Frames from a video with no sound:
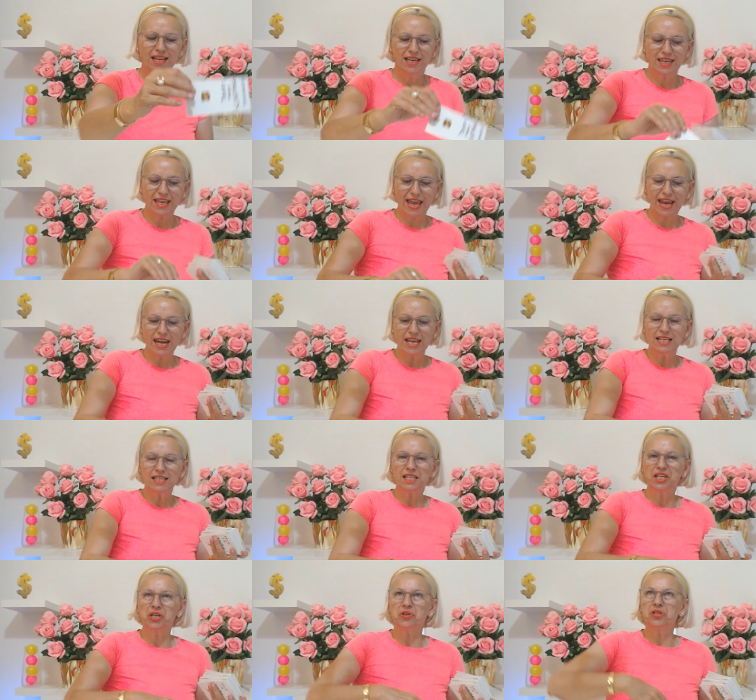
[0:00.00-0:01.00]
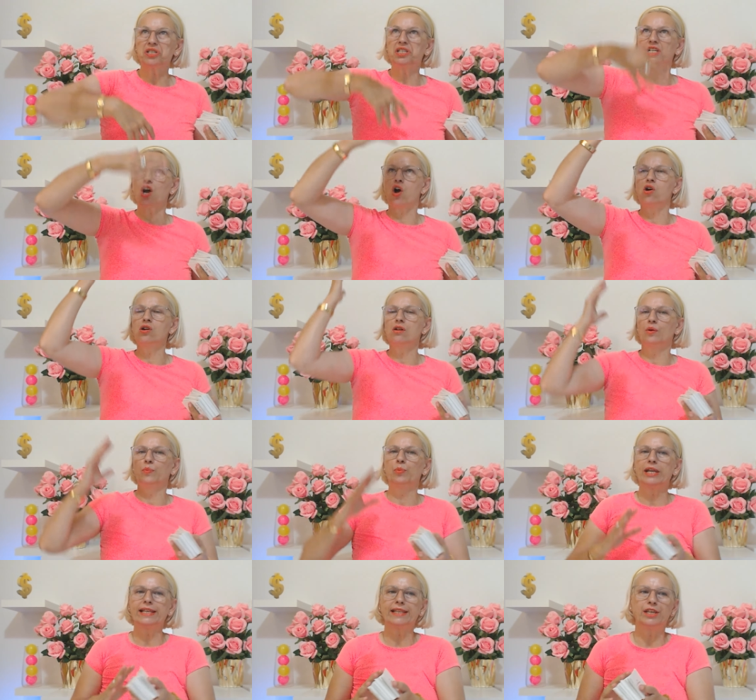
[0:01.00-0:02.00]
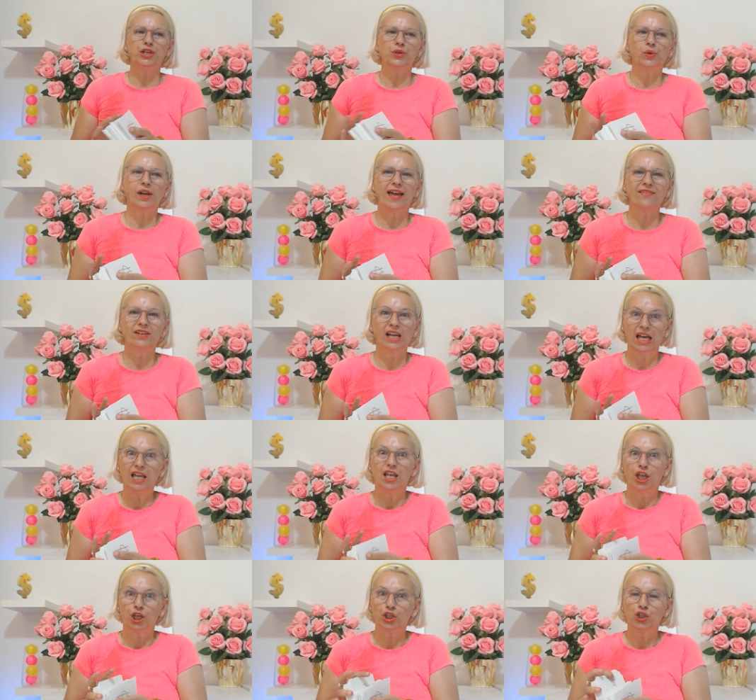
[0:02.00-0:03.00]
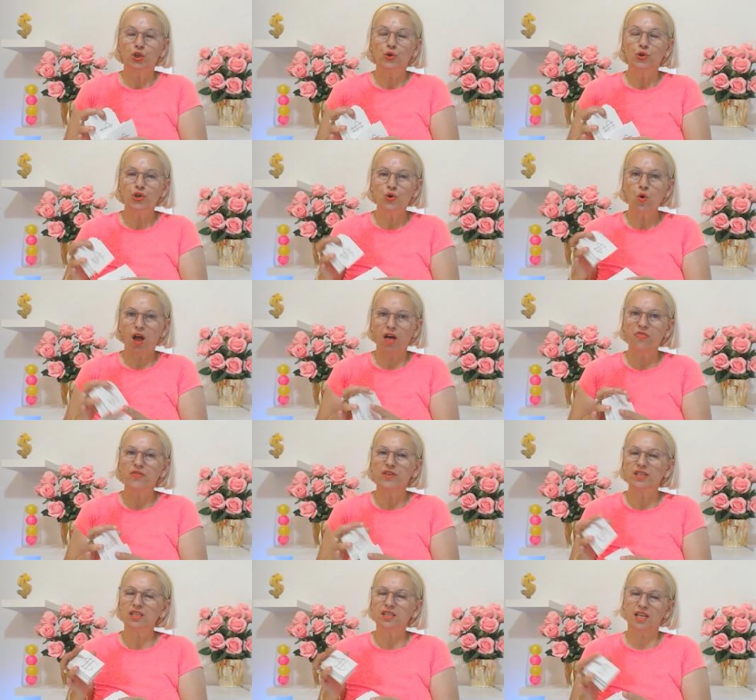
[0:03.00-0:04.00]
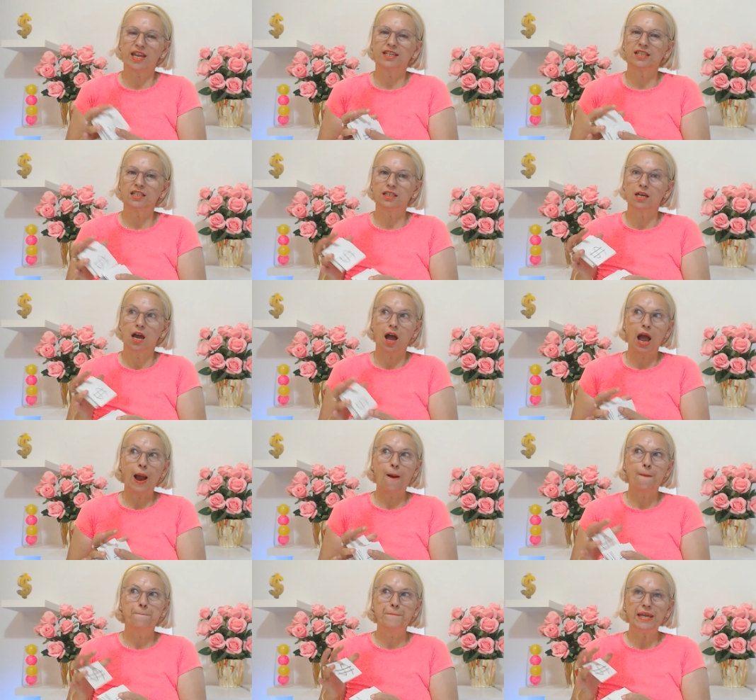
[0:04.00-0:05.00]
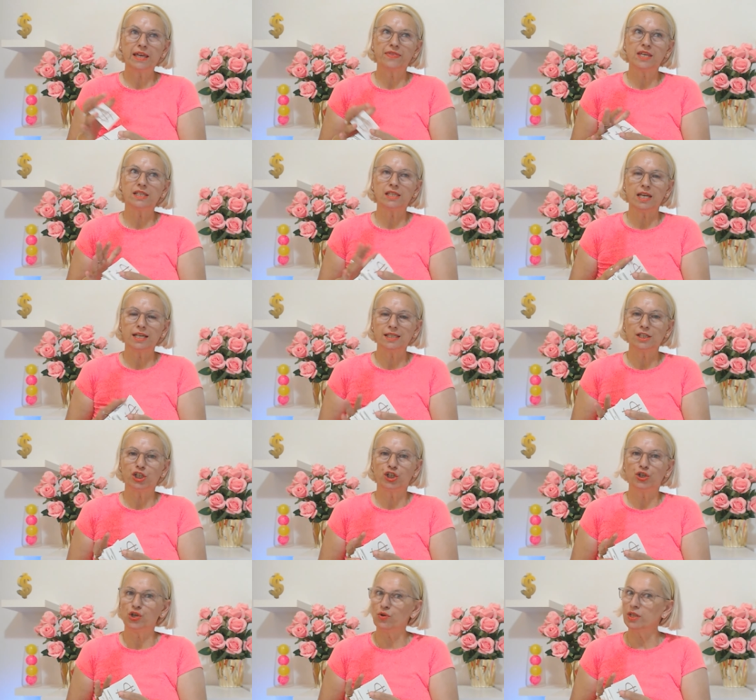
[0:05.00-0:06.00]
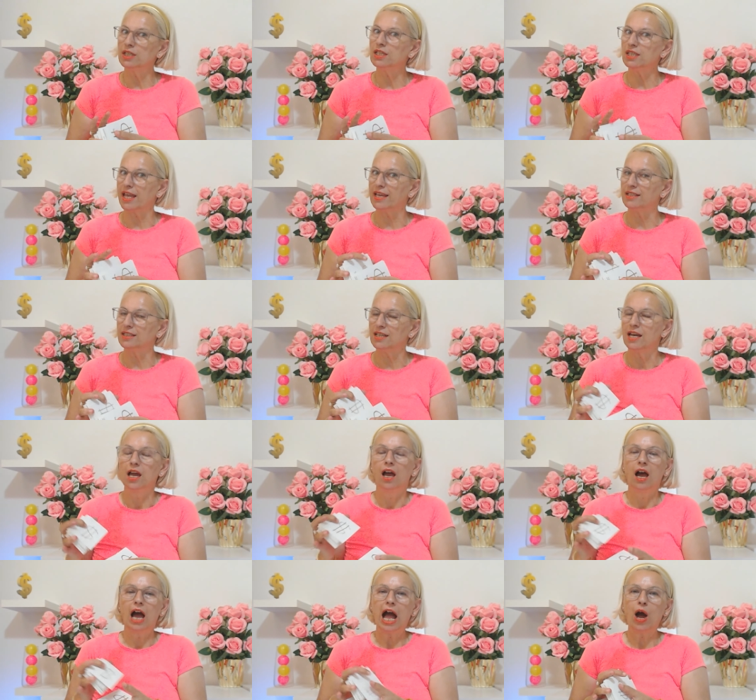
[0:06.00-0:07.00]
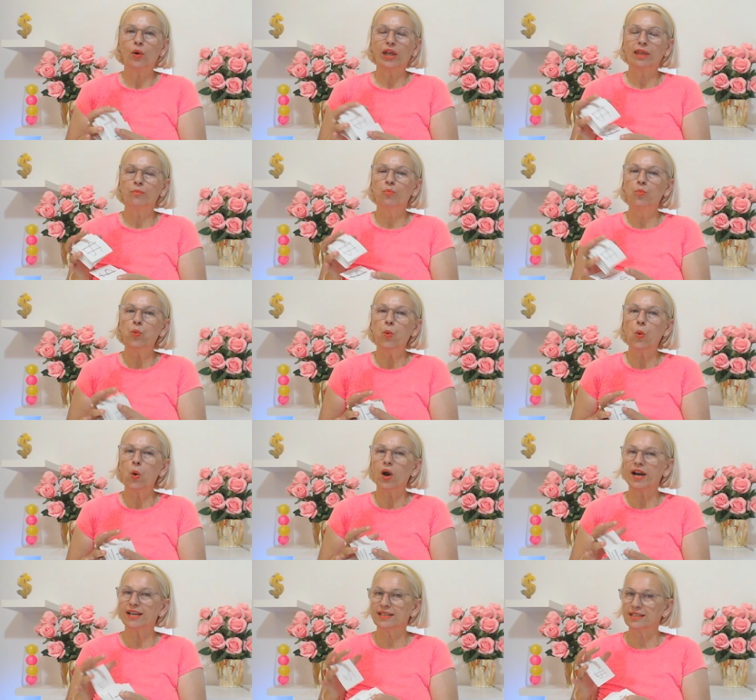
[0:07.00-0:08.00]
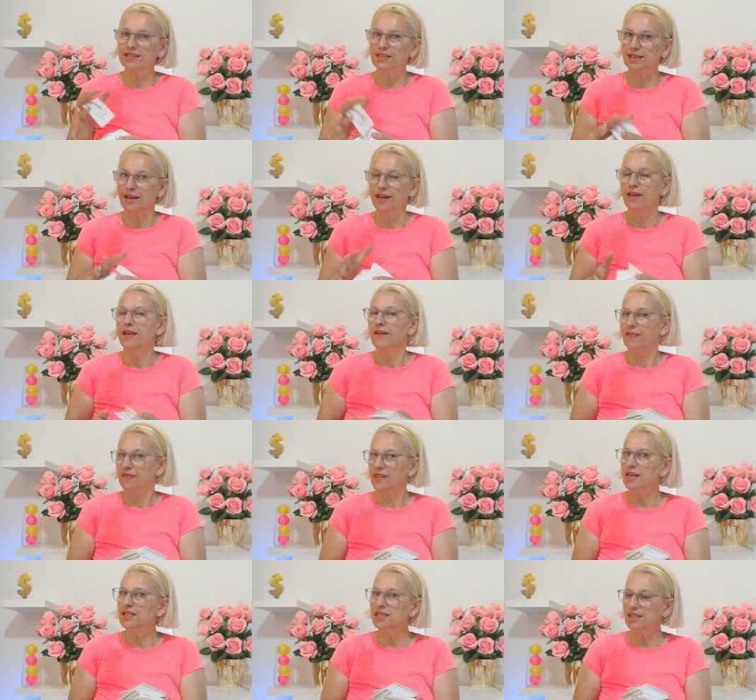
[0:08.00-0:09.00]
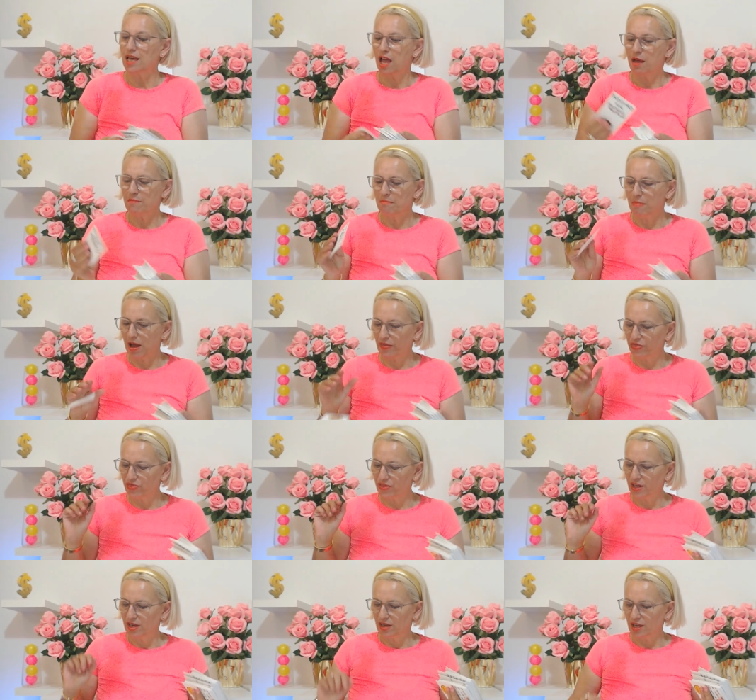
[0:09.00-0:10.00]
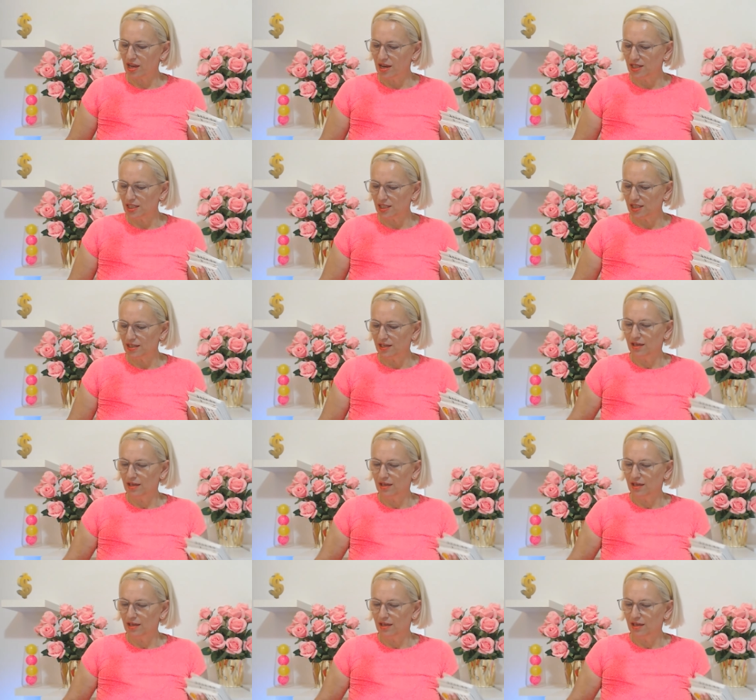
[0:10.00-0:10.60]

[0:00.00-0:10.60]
Gaining security on completely new level. Do you understand how big this is? Do you understand how important this month is?